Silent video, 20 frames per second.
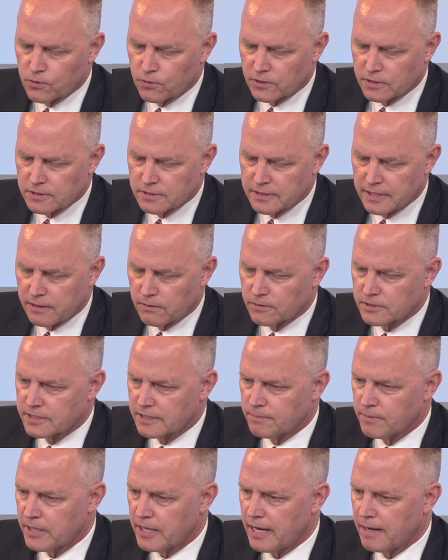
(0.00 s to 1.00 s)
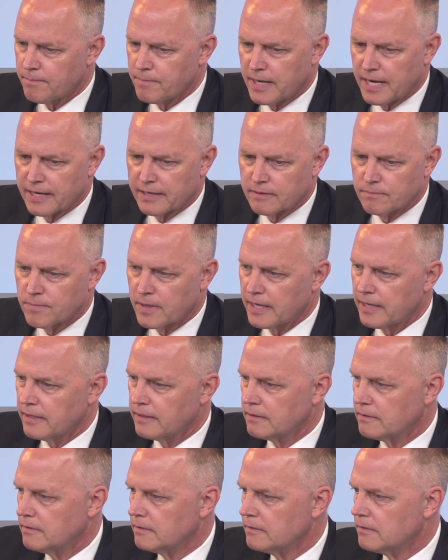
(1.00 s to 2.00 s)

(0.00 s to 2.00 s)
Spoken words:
course, dealt with some of that back in my